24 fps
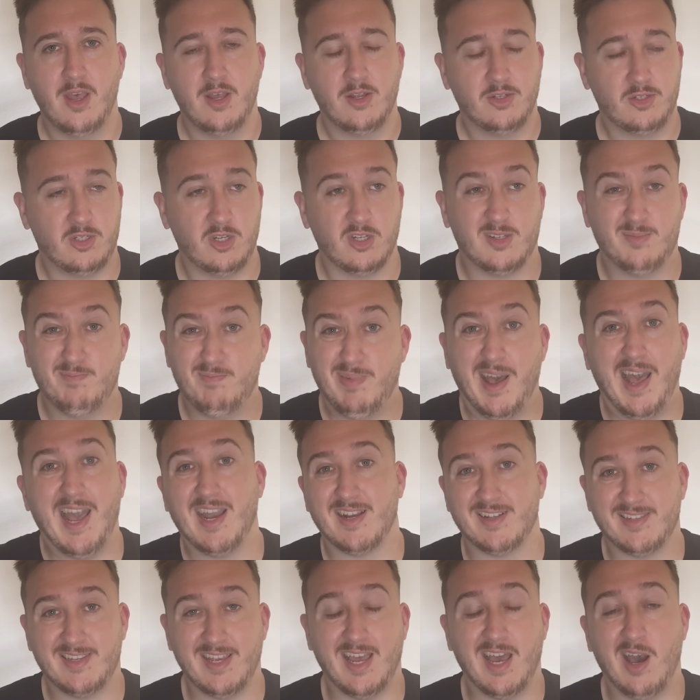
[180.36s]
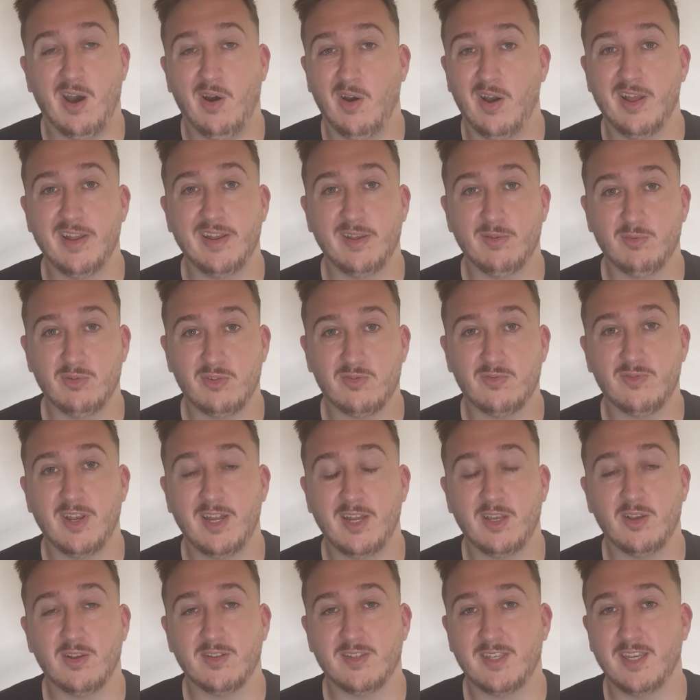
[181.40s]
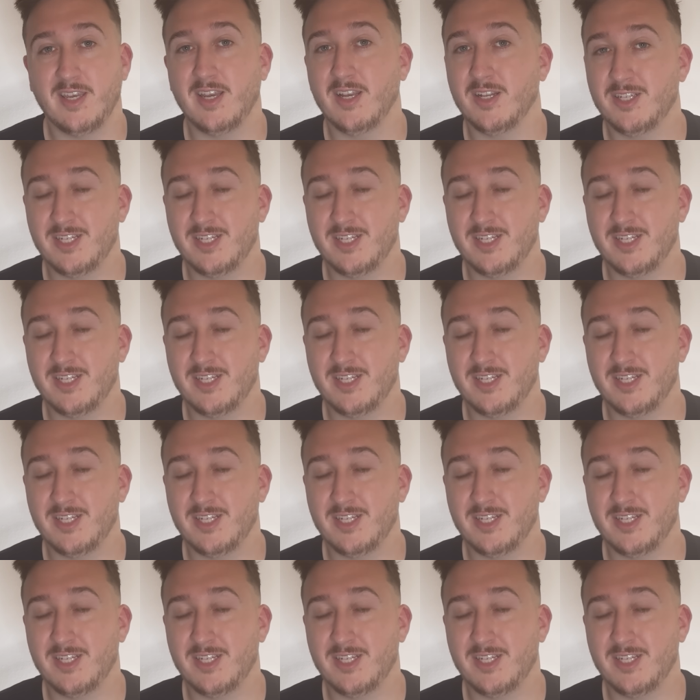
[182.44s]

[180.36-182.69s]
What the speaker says: Just packed out, and it was really good to hear